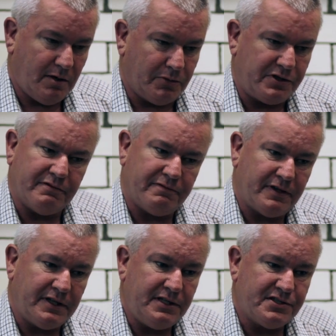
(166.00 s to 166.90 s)
But you
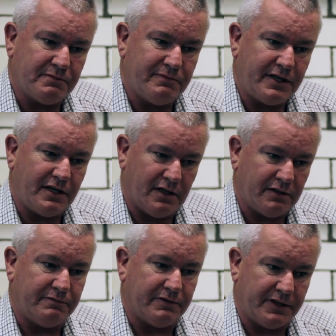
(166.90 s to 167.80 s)
find some very
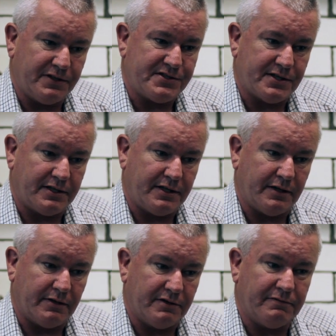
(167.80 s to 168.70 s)
odd fires that
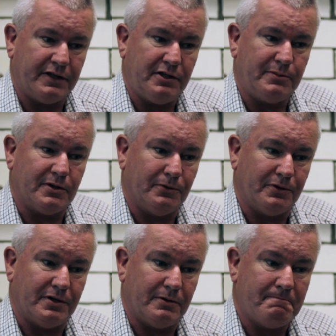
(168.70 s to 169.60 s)
year. You find them going
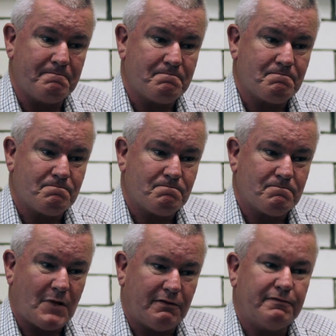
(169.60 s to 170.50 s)
to
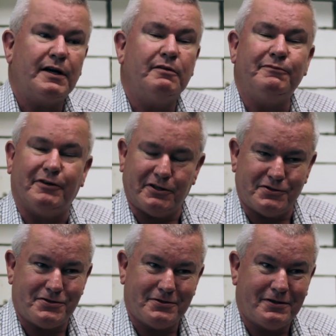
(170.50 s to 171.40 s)
farm
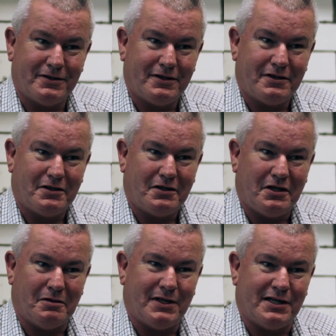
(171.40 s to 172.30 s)
fires
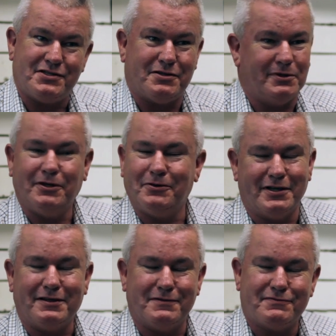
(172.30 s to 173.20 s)
in places that we don't
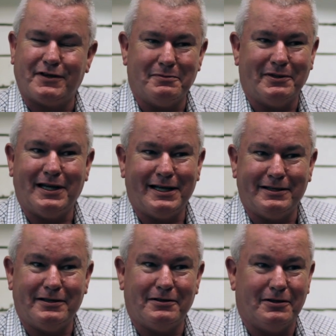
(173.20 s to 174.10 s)
think of as farm and
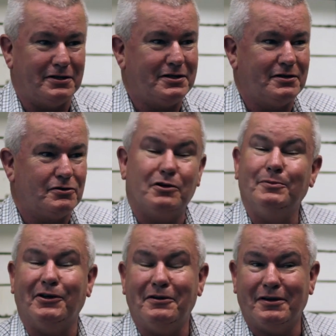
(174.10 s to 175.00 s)
land, like
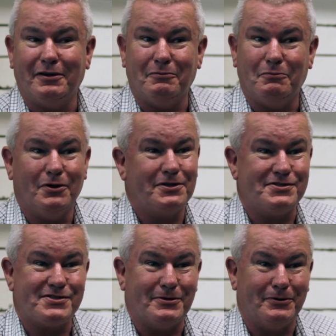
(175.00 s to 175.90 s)
Crumlin and
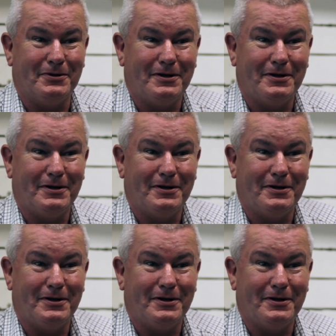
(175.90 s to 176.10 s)
Walkinstown.